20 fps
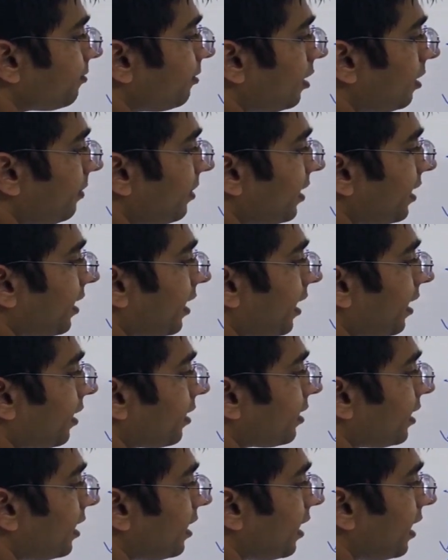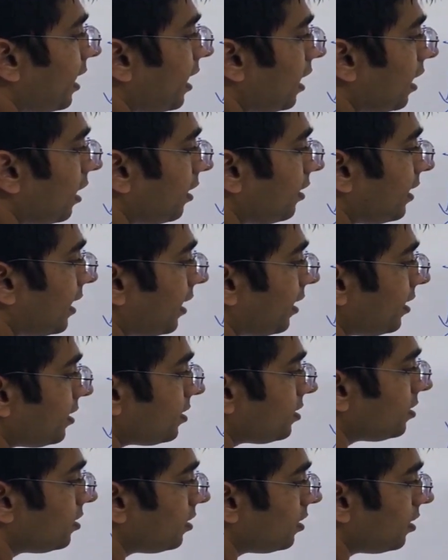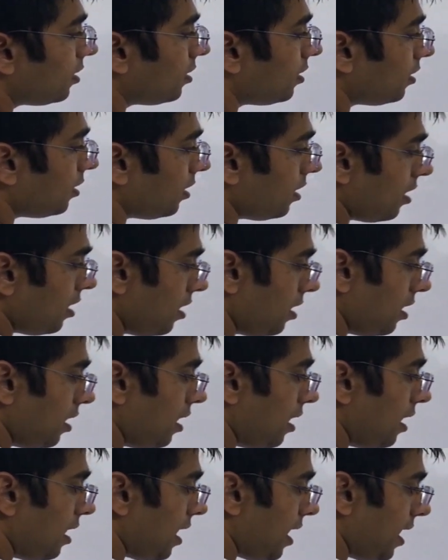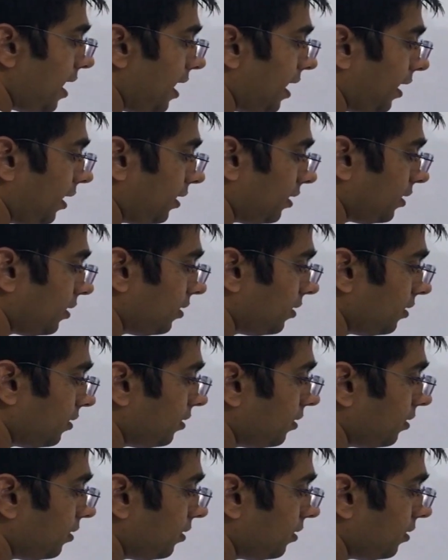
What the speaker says: will be greater than L, that is length